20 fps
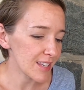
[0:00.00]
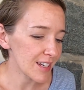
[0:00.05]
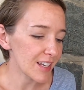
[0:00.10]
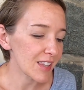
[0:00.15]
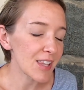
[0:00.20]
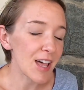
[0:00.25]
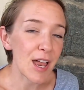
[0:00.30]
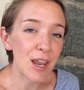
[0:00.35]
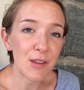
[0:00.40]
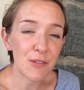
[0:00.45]
and a
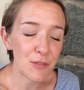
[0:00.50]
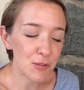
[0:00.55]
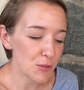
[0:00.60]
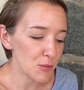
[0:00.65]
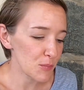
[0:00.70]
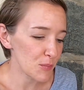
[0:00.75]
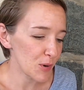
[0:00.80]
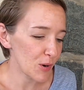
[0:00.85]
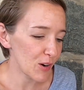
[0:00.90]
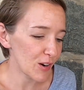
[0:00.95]
lot of
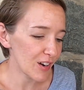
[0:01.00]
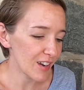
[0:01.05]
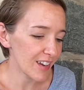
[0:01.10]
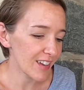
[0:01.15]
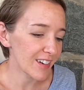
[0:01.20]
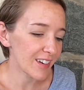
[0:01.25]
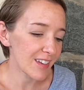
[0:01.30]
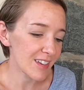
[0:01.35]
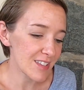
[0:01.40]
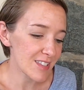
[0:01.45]
humor
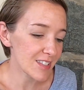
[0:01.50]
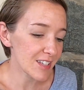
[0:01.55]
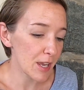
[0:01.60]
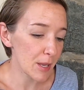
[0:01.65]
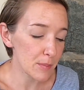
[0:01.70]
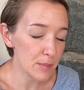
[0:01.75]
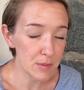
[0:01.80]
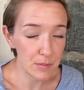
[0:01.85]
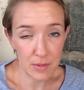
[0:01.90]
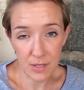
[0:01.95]
in it
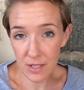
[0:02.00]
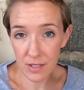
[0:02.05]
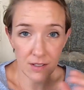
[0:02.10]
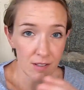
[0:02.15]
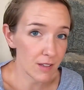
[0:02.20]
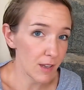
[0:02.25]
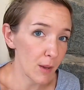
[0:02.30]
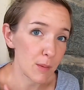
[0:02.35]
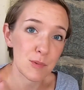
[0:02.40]
escapes me.